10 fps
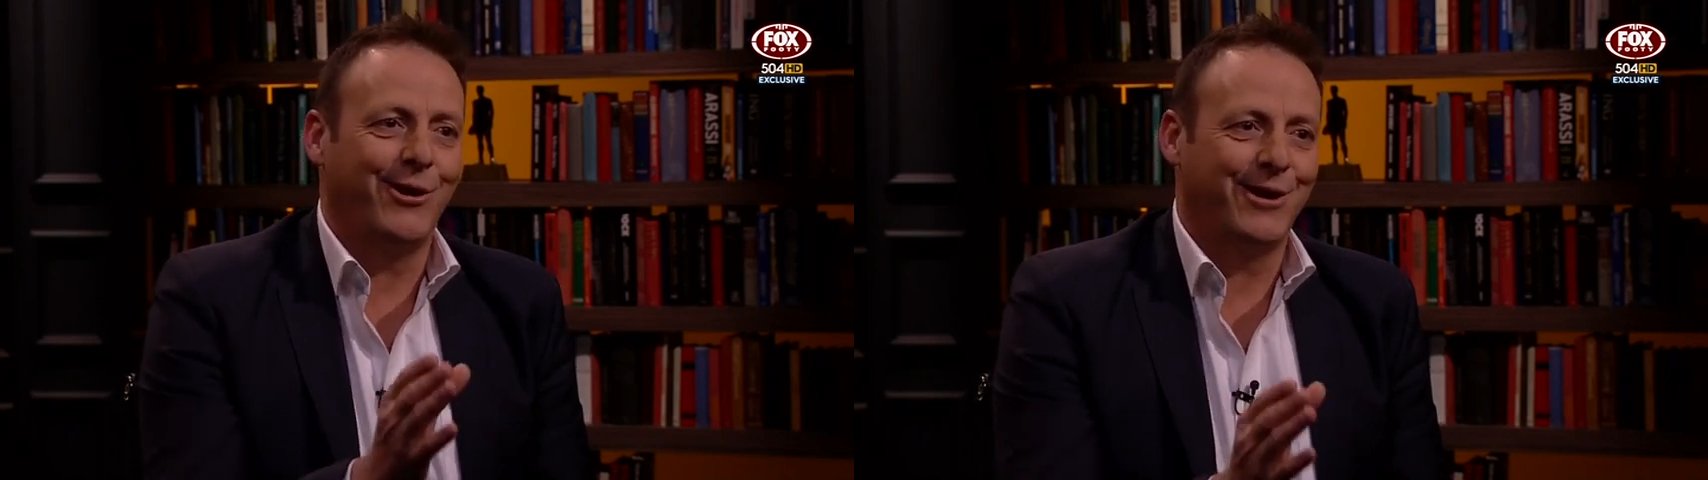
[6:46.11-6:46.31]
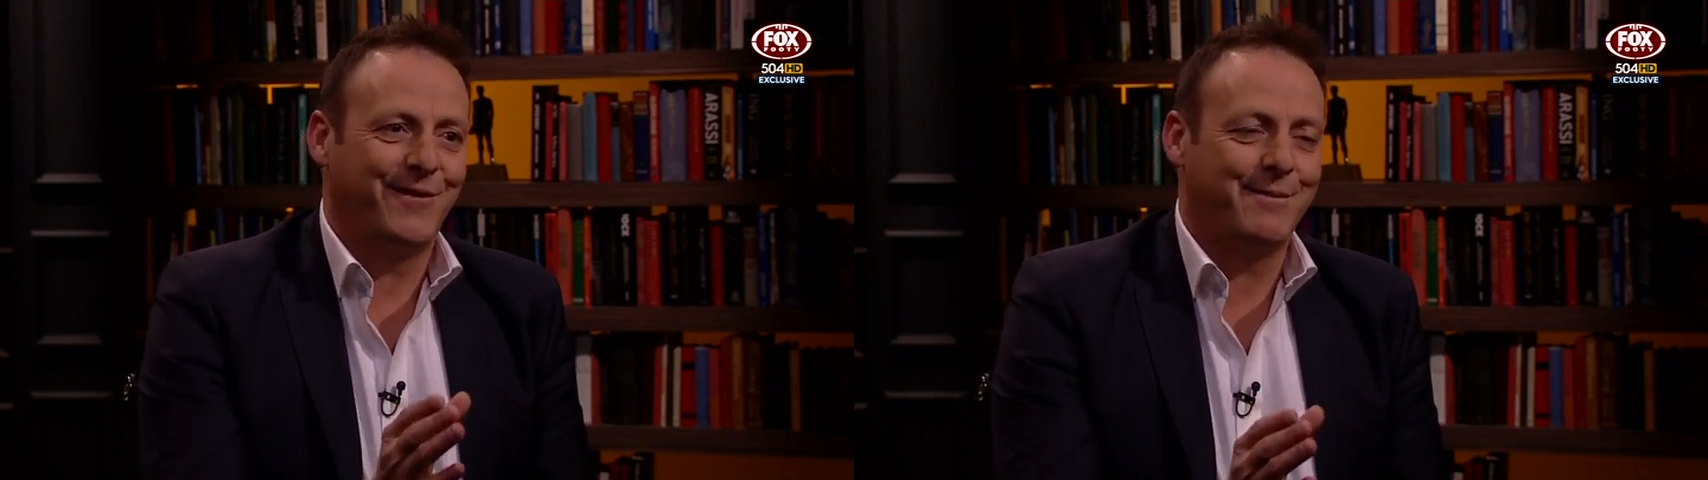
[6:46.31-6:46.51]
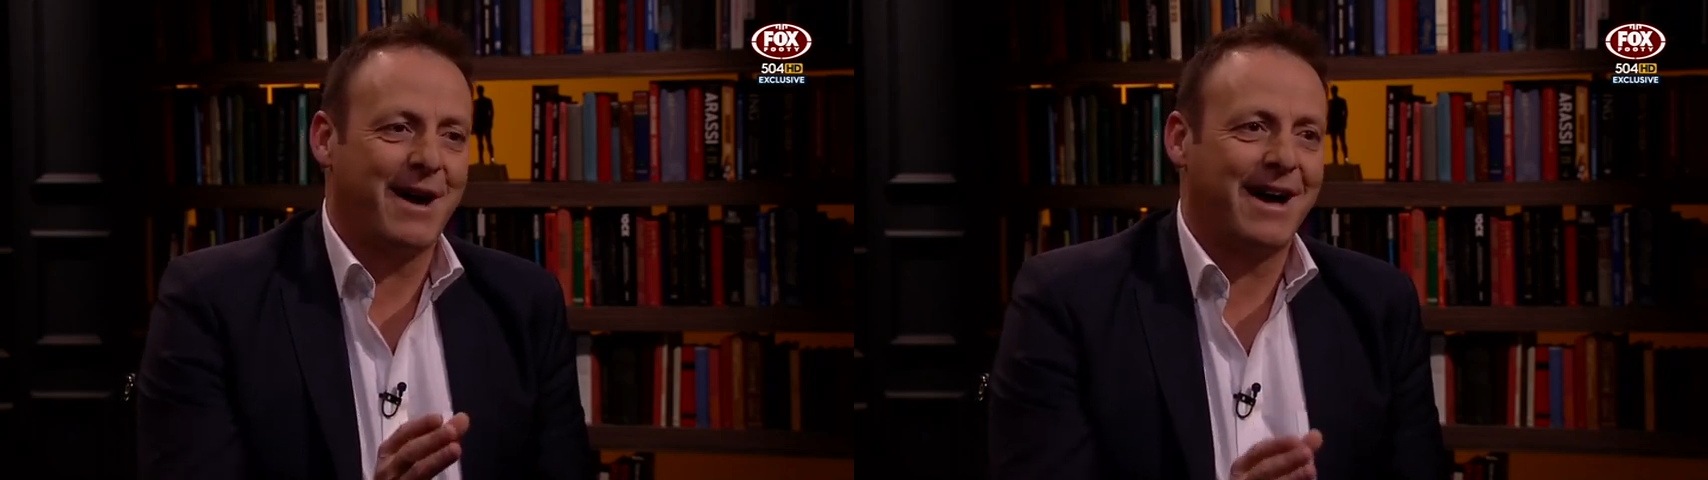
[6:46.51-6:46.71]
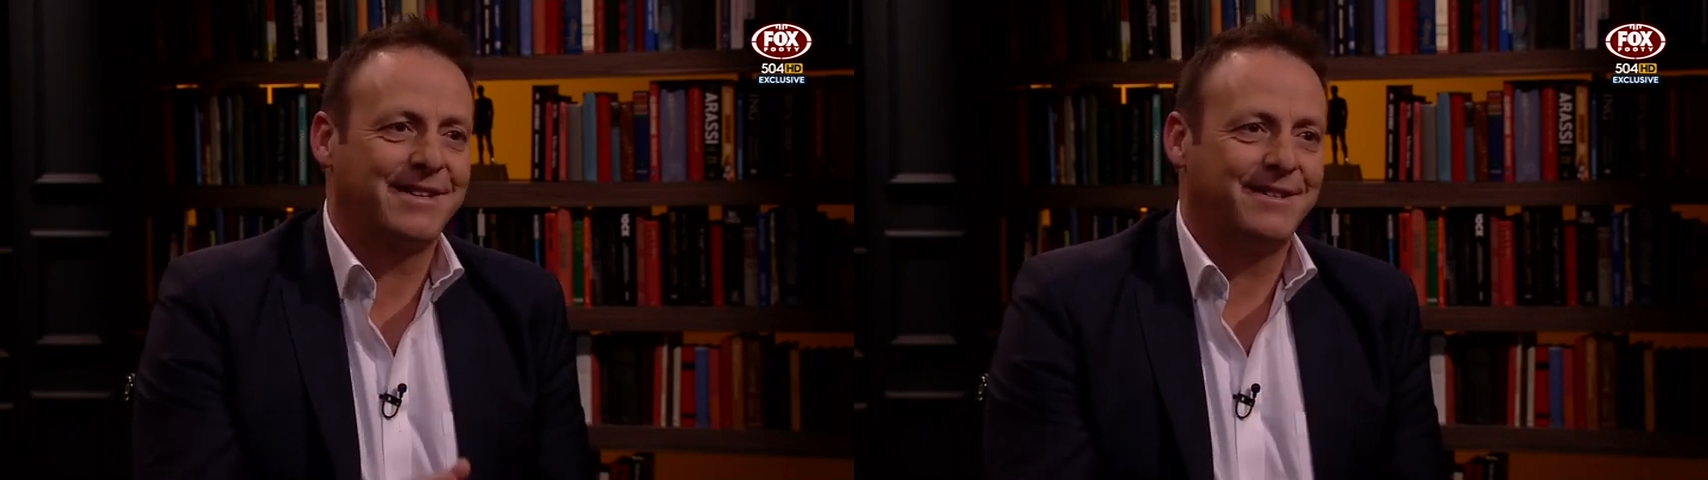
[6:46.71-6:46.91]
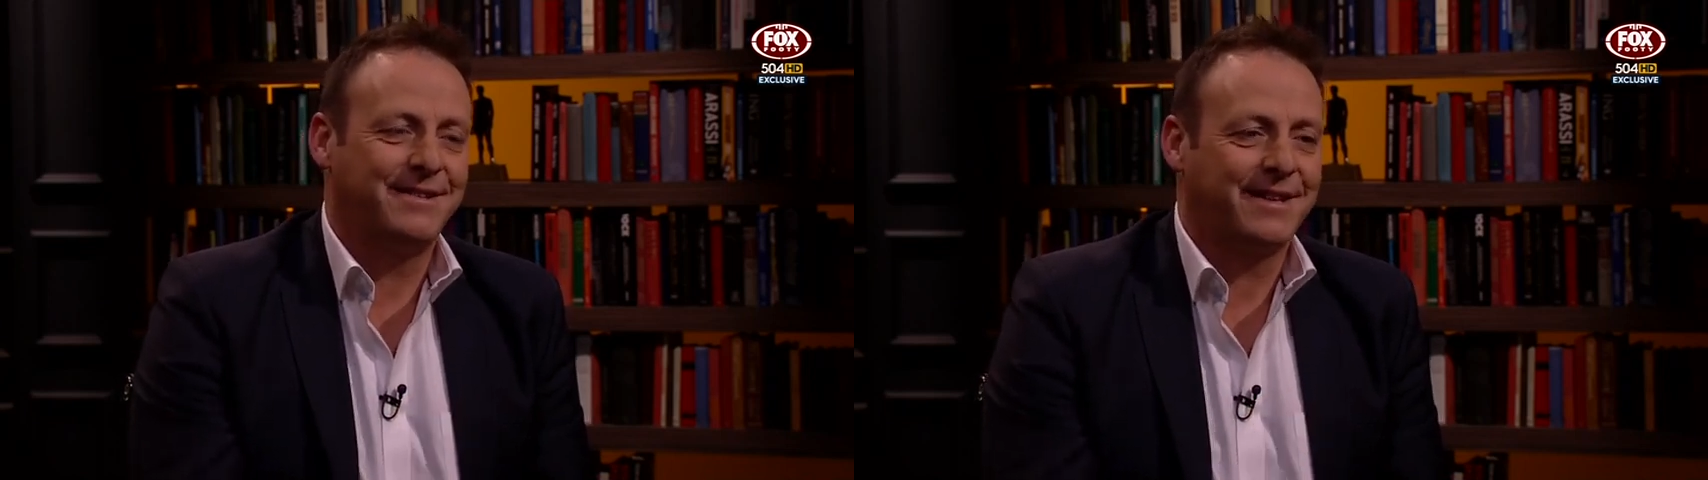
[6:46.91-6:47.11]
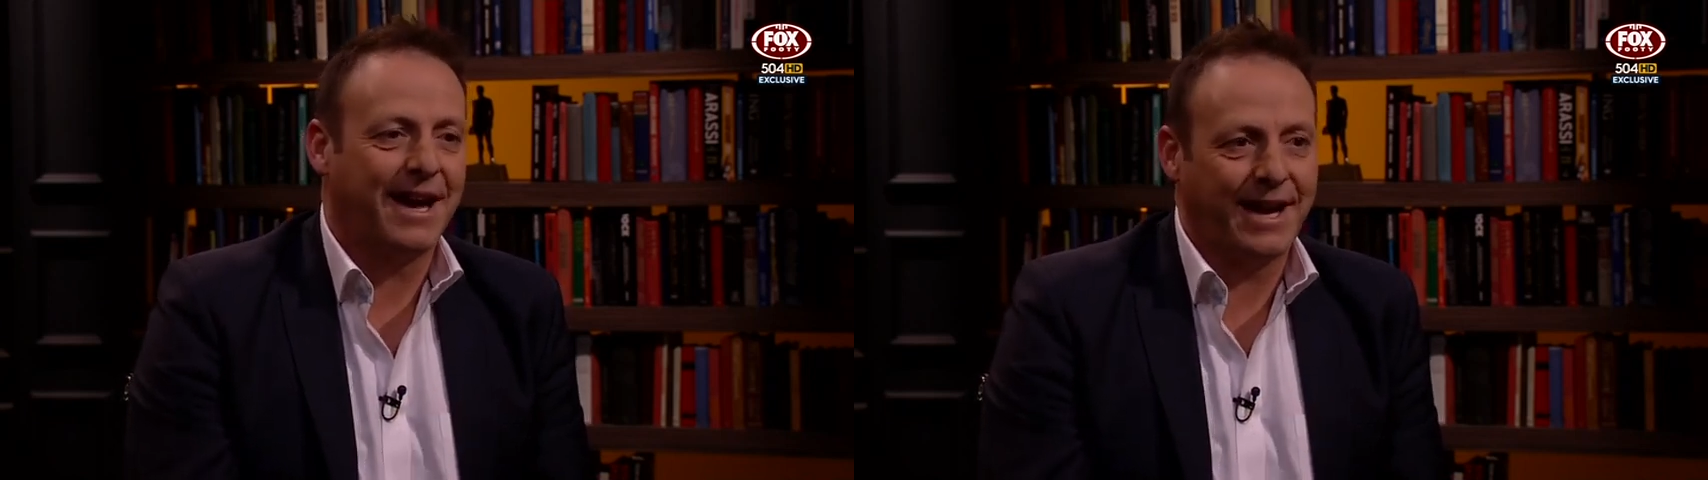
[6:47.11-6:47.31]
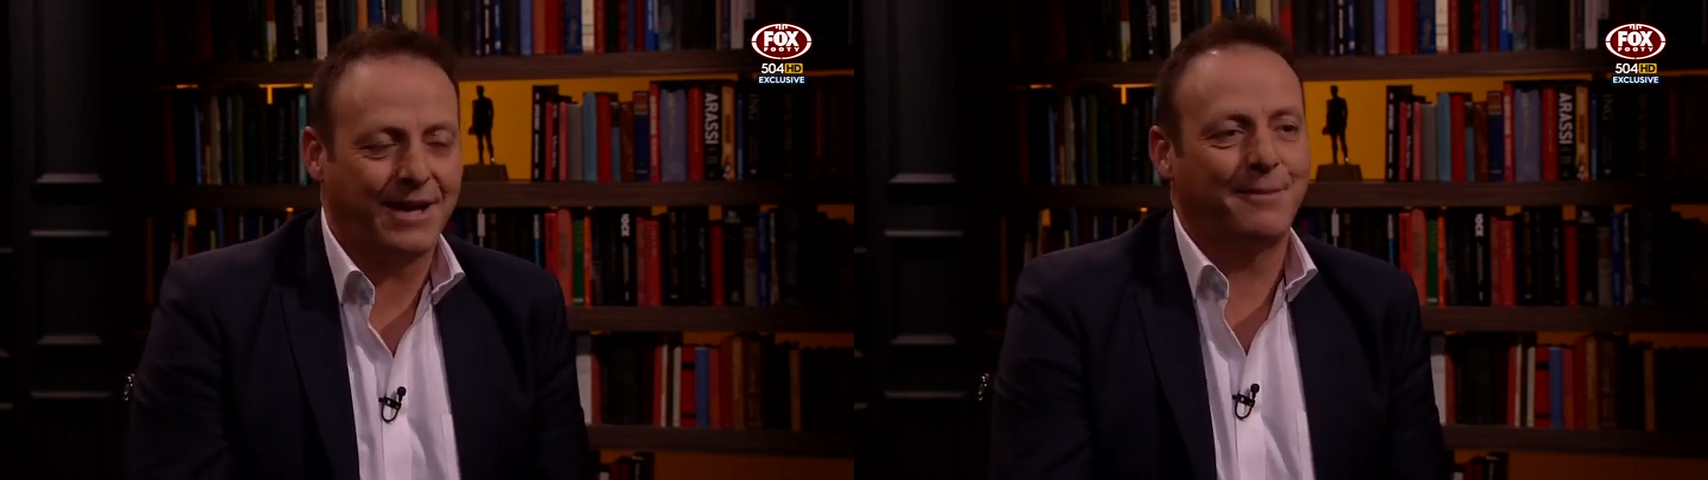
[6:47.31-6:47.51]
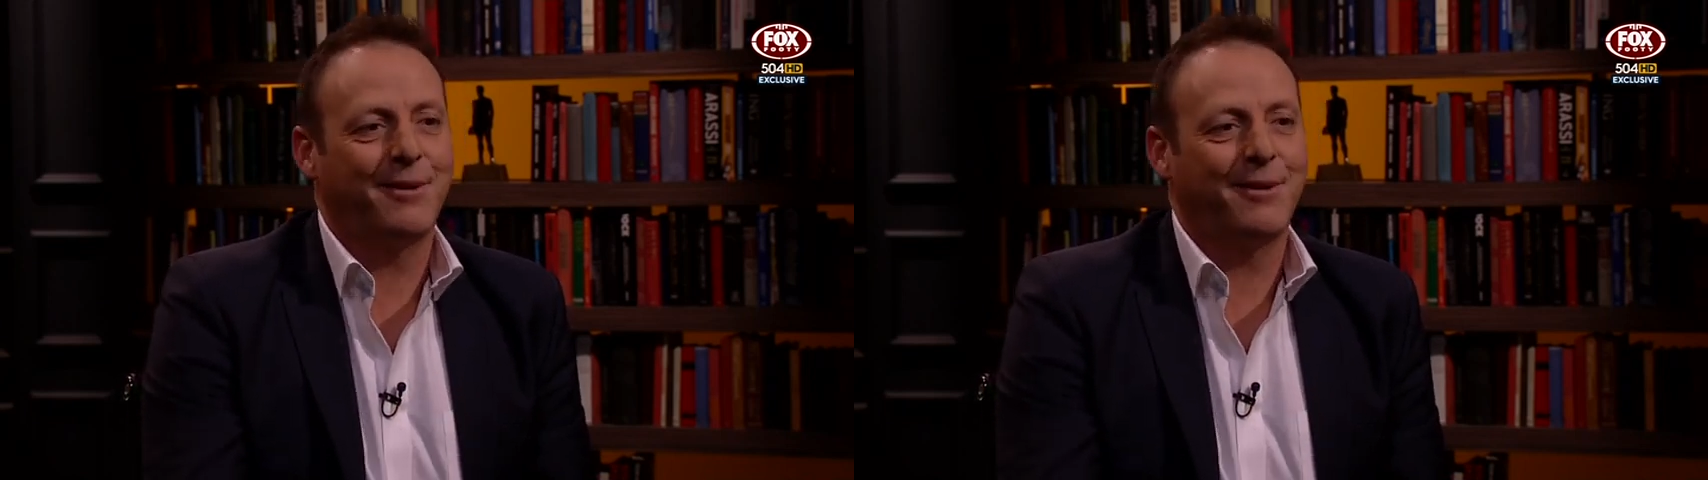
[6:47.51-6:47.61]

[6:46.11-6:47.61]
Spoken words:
early for marks and take out the